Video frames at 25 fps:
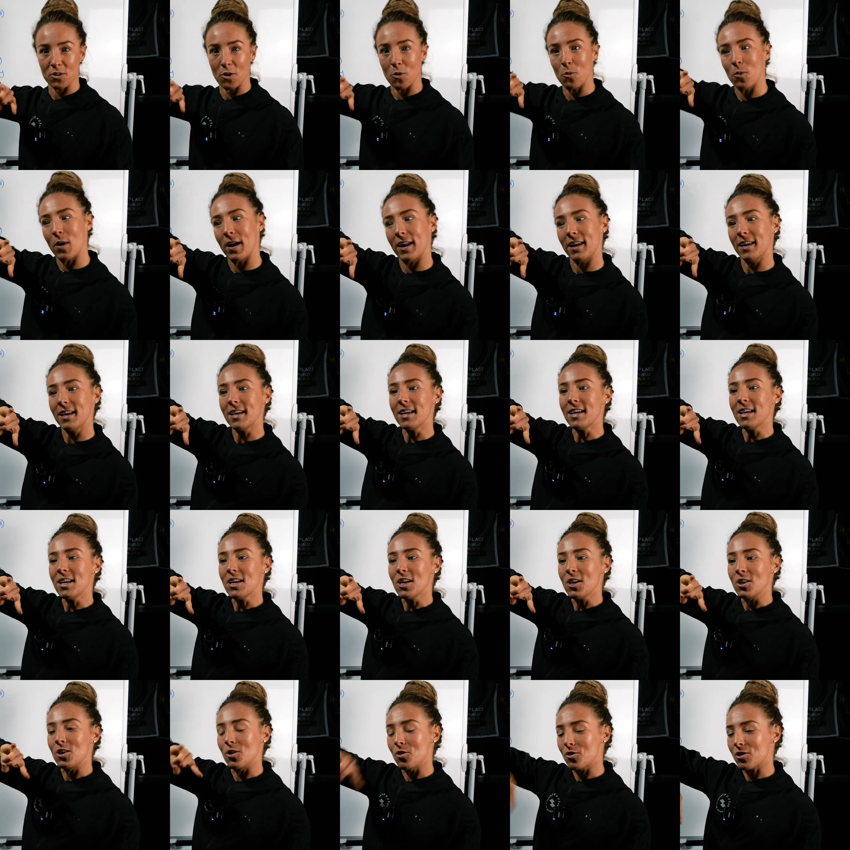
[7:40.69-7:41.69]
So when
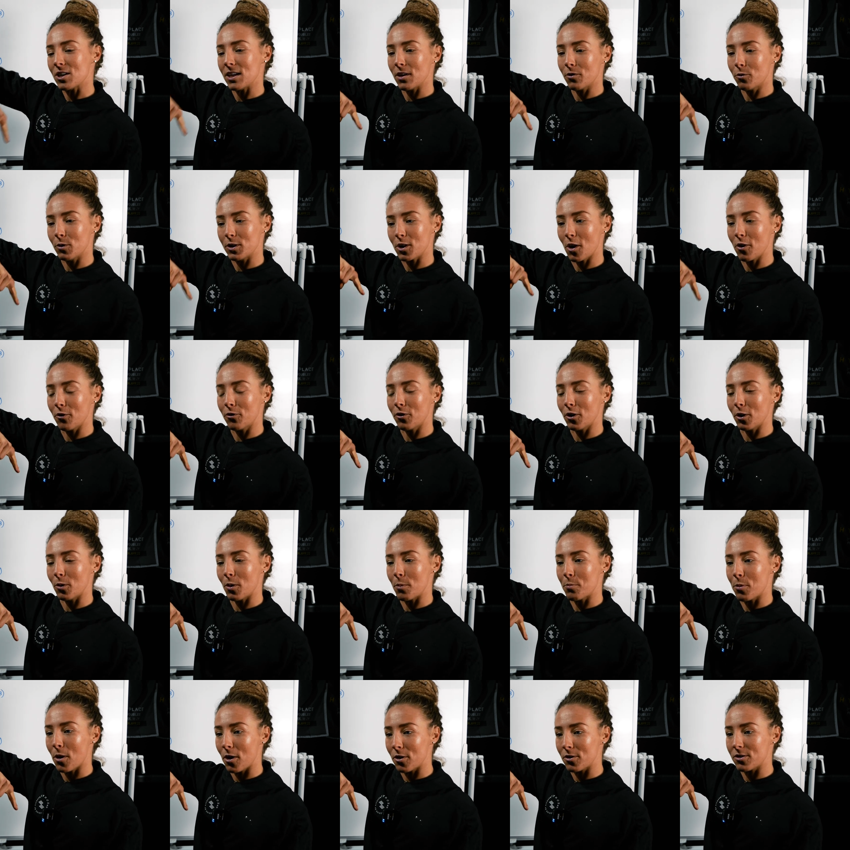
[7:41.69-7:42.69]
usually if we don't
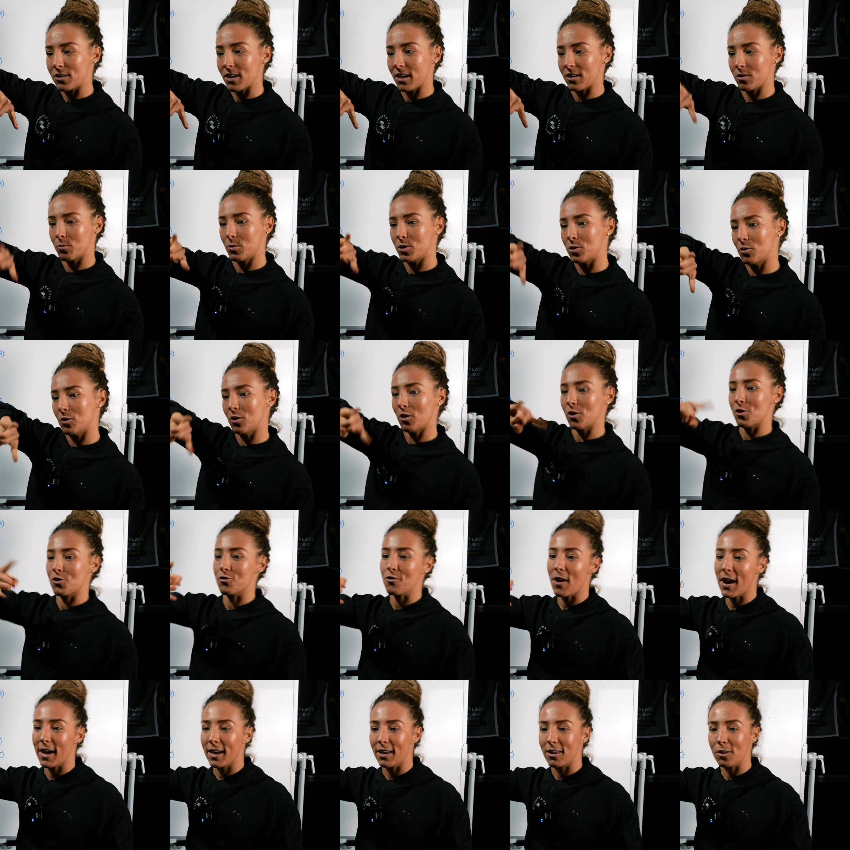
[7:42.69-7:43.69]
follow a process and we do a lot of
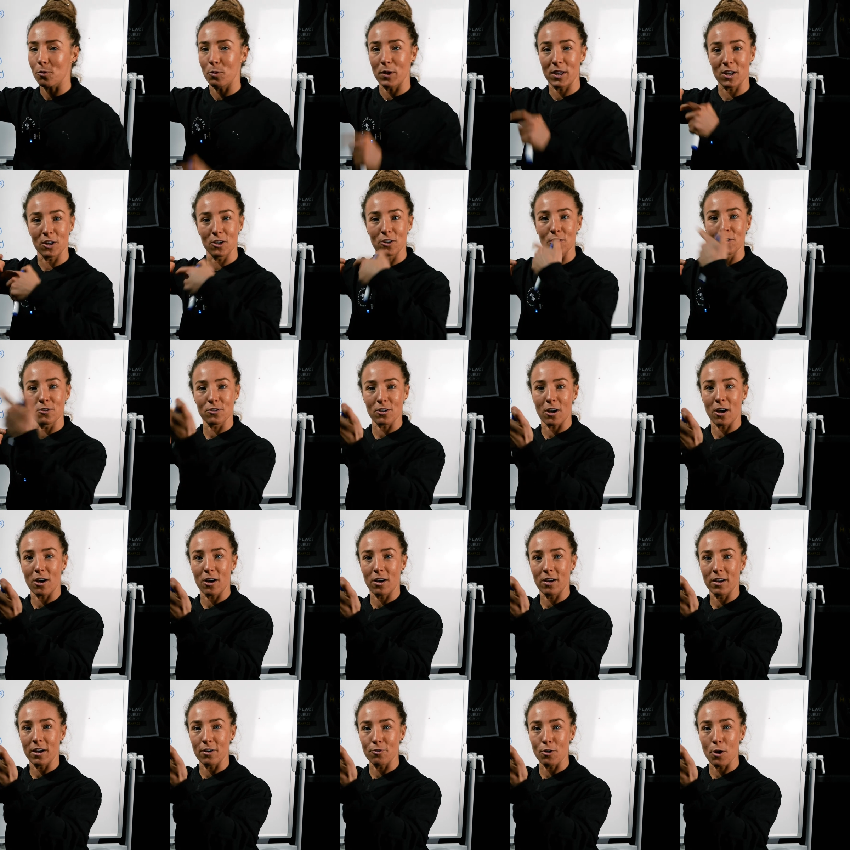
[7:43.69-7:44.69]
strength, we can lose
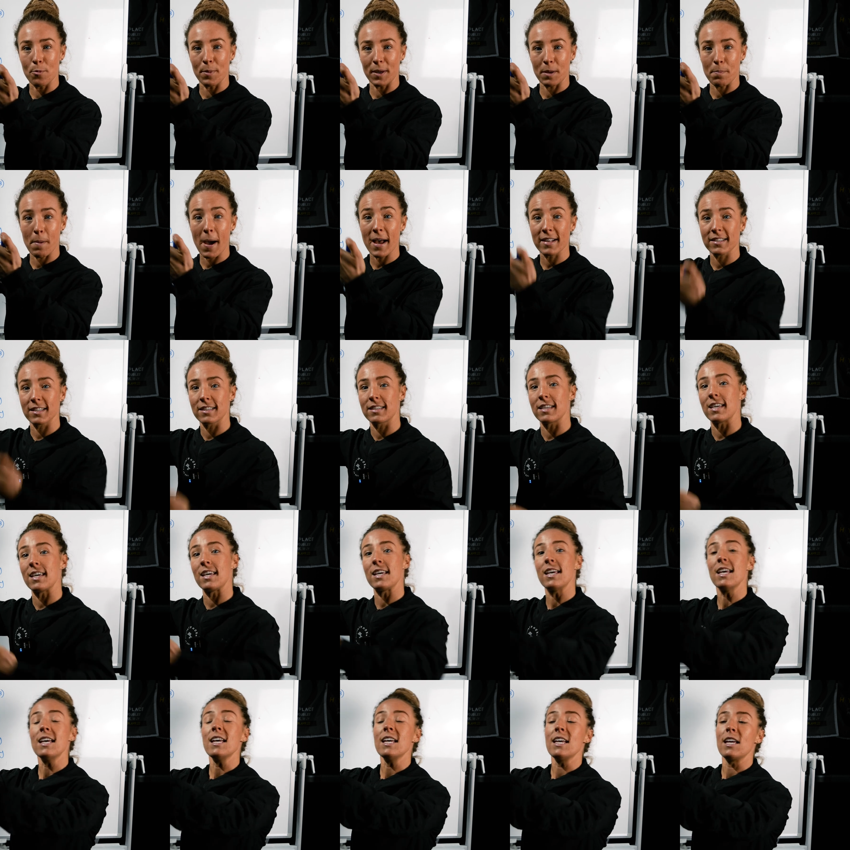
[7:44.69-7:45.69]
our aerobic
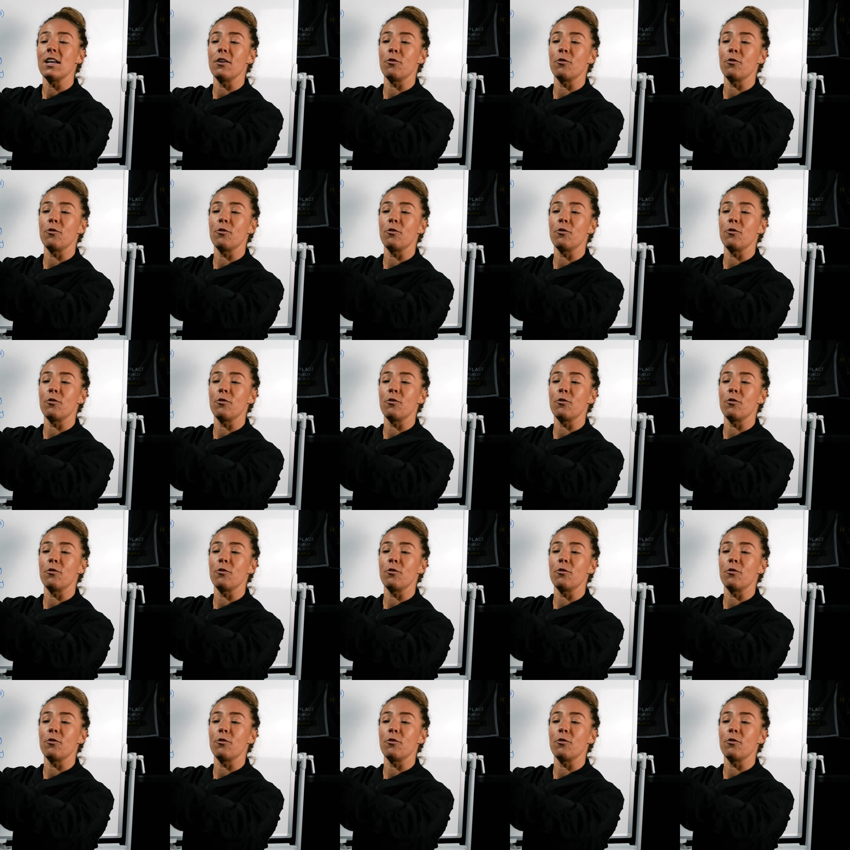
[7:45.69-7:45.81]
capacity.